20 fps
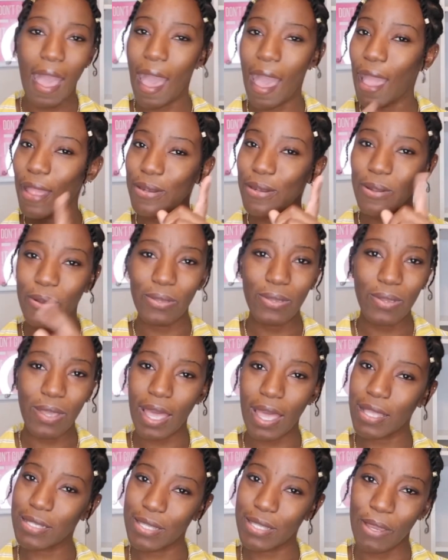I know you
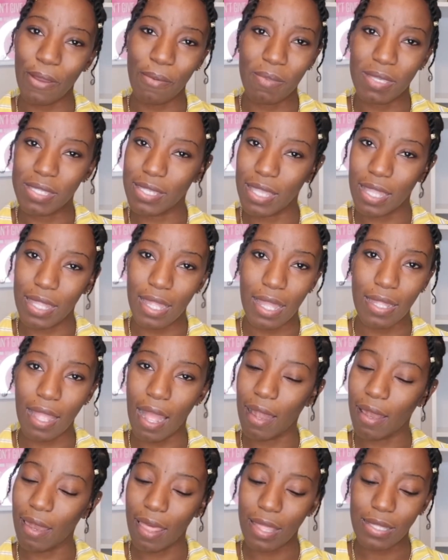guys hear me say that
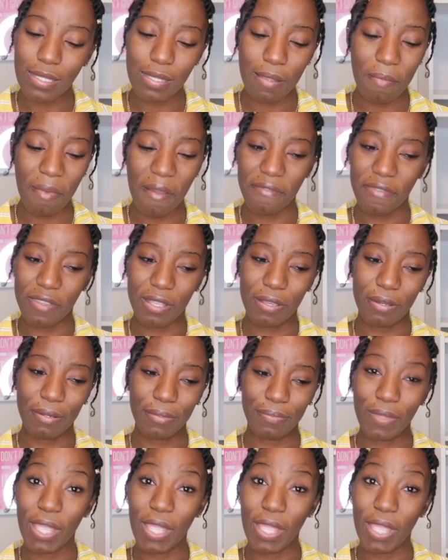a lot in my video.